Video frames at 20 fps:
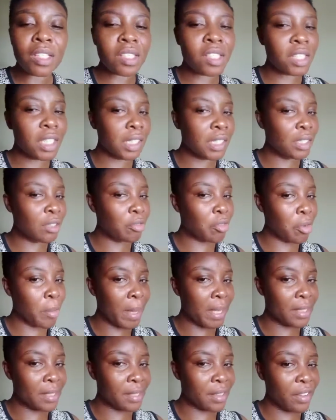you know,
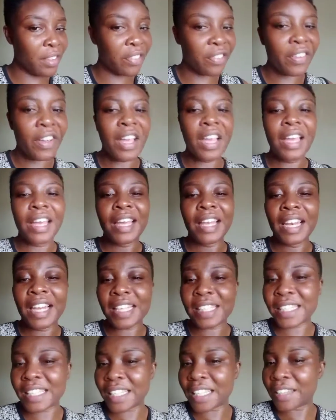better
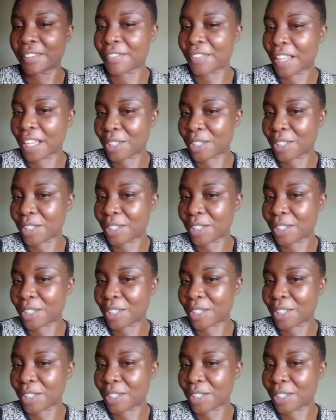all